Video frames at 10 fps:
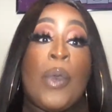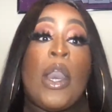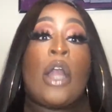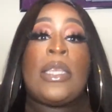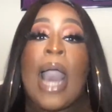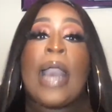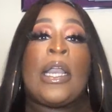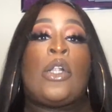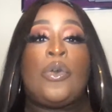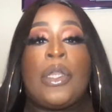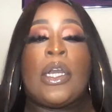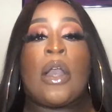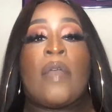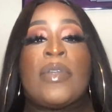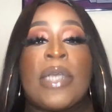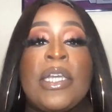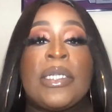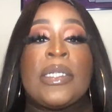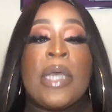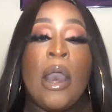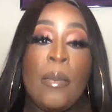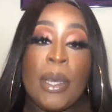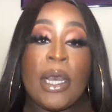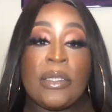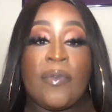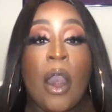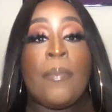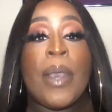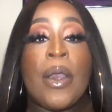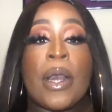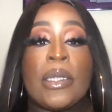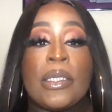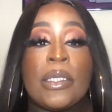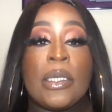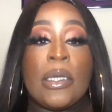We are not included in conversations because of our appearance.